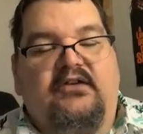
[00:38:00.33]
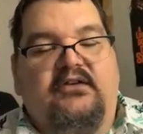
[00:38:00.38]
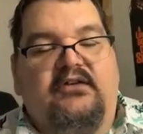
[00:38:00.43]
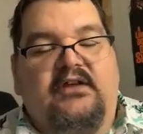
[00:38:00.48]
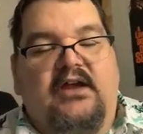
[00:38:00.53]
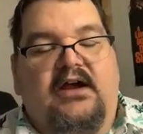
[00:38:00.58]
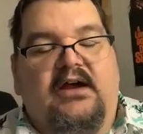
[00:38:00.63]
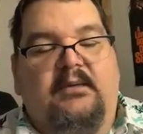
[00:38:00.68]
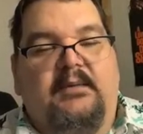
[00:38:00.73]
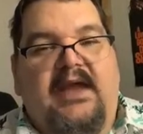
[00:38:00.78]

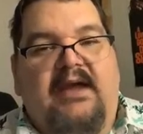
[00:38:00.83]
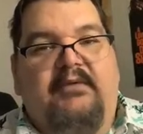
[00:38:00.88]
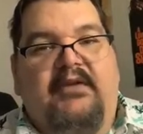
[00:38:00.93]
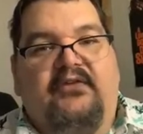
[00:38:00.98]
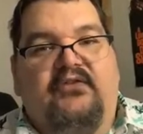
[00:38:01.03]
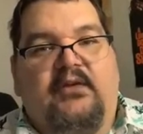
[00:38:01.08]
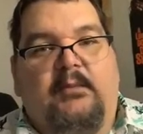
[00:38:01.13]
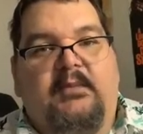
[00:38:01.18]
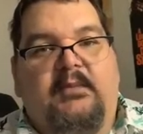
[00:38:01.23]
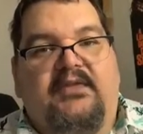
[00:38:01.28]
and
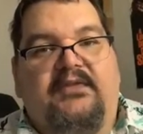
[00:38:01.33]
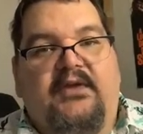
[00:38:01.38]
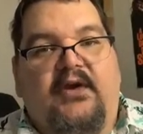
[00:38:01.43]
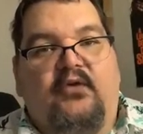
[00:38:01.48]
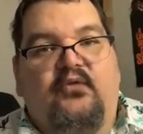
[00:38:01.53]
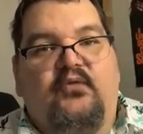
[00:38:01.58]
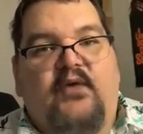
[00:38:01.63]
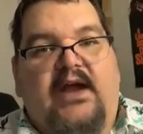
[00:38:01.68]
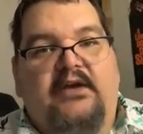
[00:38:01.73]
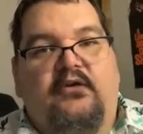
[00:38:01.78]
having some of
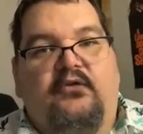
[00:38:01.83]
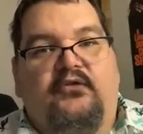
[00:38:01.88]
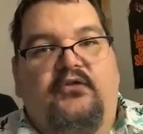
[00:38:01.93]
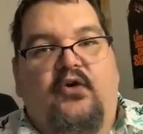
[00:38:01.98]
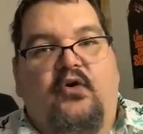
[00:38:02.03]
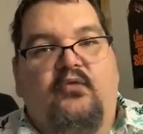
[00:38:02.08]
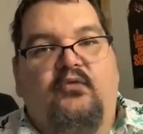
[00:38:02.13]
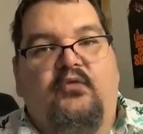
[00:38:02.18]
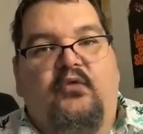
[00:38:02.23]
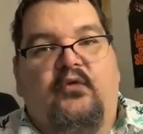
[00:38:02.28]
their fighters
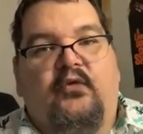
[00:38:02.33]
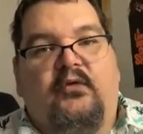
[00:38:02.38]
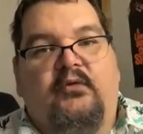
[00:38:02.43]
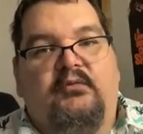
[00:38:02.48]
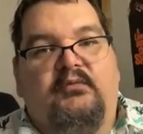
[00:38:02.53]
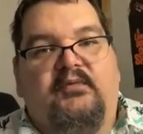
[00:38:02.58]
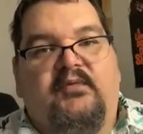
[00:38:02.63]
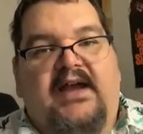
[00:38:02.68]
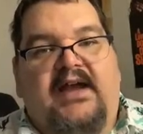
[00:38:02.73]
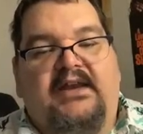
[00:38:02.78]
over
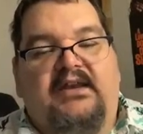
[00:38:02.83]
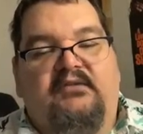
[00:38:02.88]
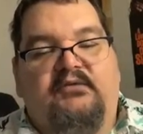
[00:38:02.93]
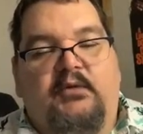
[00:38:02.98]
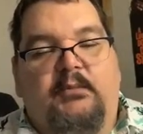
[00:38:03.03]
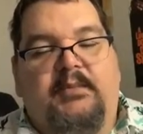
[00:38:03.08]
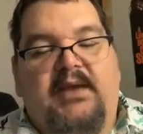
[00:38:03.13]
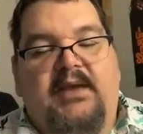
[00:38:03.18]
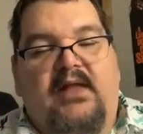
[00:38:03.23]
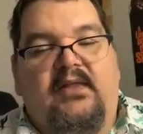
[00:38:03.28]
fighting
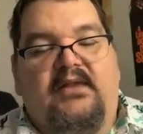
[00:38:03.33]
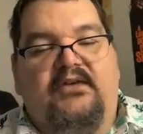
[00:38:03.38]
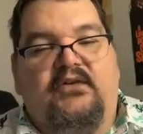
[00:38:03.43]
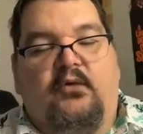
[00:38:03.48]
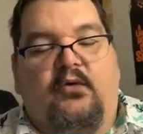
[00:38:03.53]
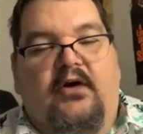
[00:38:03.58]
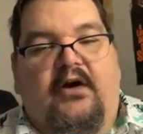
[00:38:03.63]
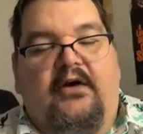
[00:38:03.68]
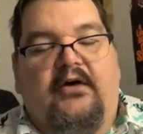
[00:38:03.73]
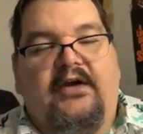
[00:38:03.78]
for
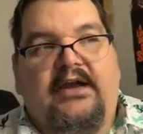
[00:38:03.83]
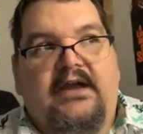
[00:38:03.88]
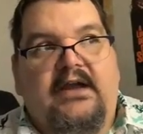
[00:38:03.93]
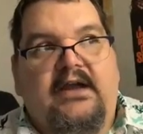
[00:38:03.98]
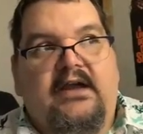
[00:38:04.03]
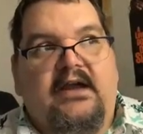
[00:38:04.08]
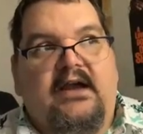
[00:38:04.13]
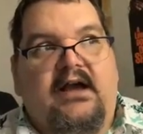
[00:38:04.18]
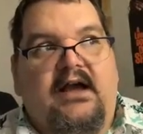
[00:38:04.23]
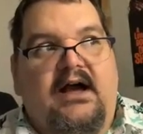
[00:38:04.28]
Bellator.
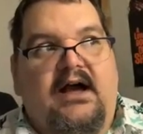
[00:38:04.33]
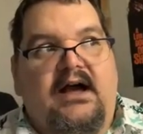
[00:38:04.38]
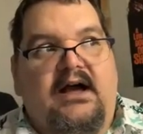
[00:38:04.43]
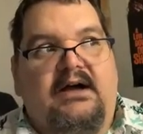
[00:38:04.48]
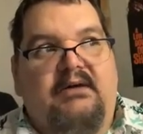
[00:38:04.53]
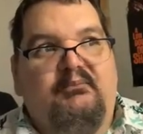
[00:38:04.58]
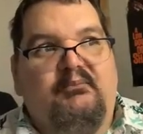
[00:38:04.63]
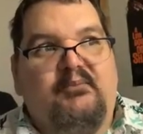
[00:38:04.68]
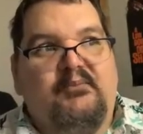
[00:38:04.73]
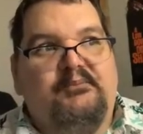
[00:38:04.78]

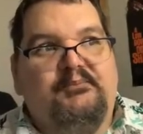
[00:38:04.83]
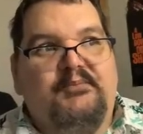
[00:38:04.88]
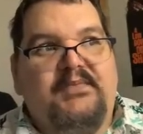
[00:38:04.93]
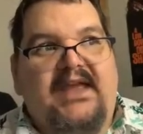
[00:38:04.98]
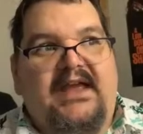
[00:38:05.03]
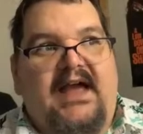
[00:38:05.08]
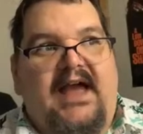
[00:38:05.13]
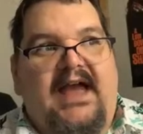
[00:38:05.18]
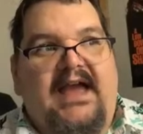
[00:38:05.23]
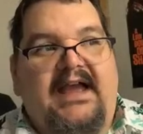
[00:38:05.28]

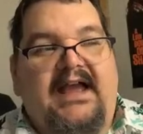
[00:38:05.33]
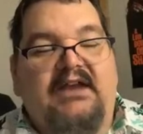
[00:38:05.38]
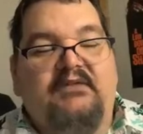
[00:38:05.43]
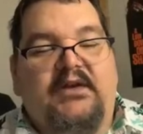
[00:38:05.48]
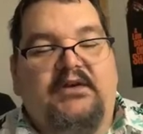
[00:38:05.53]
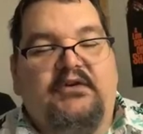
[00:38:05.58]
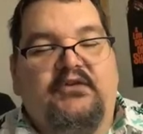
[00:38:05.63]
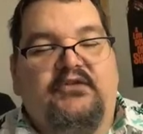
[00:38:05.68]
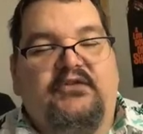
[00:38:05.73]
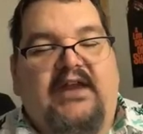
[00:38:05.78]
Yeah, I kind
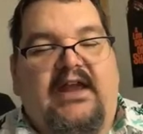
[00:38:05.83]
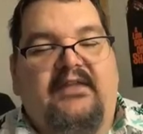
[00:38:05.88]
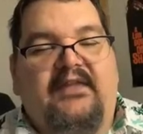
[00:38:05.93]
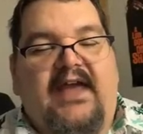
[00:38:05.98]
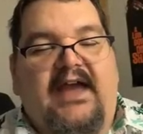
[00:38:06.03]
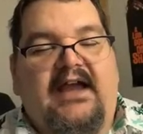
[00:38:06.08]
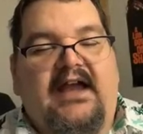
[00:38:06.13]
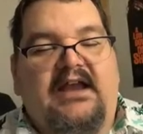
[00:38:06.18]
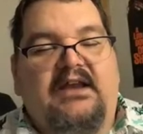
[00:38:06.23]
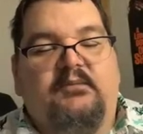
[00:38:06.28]
of understand
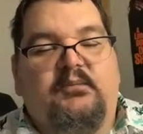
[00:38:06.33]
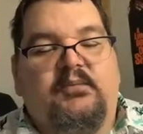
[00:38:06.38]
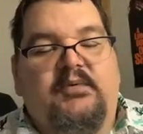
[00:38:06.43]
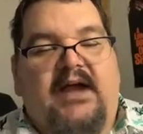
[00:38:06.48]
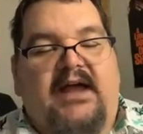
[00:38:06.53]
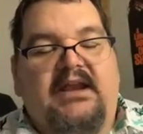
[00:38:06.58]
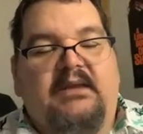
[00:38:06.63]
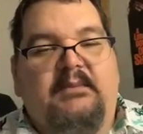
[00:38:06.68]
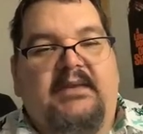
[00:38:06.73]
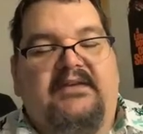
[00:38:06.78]
that kind of
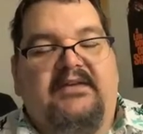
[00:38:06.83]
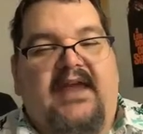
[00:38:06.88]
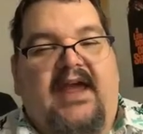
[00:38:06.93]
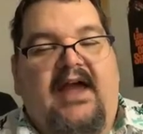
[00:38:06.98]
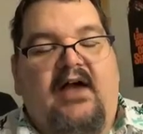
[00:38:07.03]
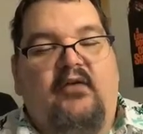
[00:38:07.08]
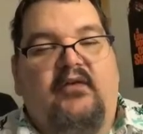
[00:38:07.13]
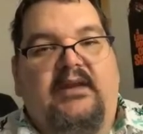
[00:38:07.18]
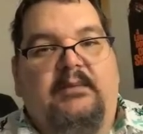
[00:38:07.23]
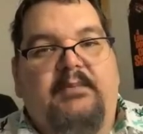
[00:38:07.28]

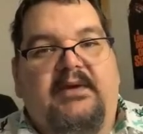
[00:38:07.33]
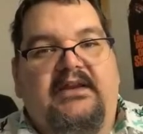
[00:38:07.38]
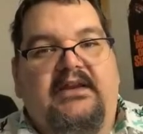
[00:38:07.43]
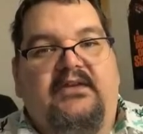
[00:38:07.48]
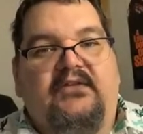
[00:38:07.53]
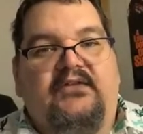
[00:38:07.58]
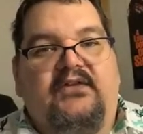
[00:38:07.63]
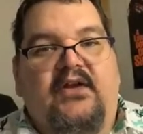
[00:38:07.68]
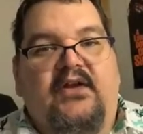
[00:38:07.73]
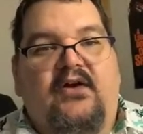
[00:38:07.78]
mentality, but
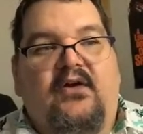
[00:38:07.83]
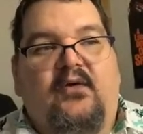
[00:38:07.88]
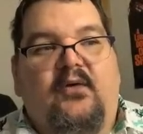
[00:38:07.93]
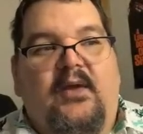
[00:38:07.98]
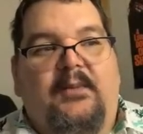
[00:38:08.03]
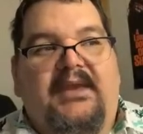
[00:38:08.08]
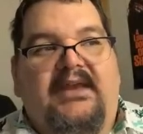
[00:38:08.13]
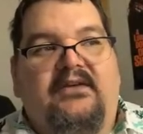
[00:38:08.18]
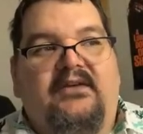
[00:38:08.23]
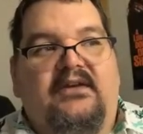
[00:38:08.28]
you still,
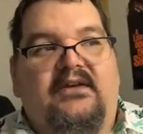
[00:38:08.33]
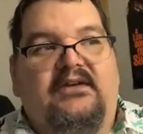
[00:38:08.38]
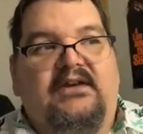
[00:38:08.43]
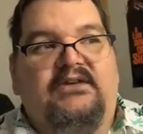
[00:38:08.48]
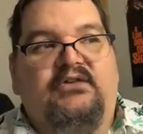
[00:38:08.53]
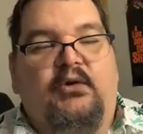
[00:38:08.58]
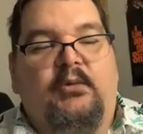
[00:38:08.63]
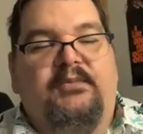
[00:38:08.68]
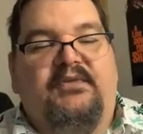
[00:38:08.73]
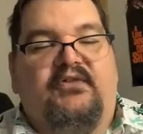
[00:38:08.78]
I mean,
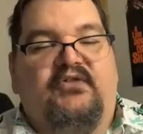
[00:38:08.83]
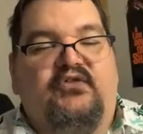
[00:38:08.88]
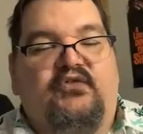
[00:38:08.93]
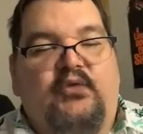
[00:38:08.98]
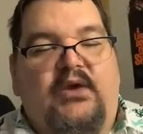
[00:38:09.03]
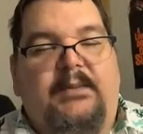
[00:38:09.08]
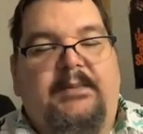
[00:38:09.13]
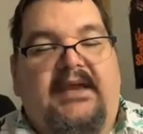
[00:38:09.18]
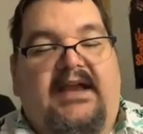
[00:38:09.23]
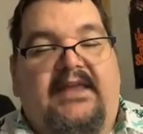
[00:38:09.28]
in terms of
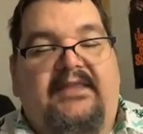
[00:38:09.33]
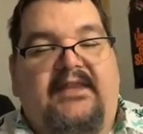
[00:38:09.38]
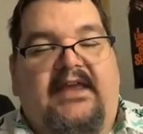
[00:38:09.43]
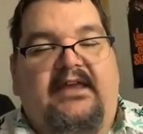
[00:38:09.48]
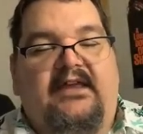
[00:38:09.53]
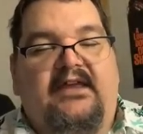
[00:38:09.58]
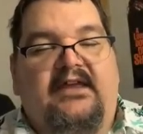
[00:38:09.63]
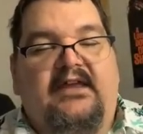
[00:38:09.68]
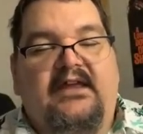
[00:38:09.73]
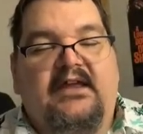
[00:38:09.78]
streaming, I
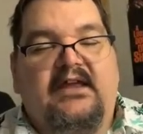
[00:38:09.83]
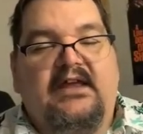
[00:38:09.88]
think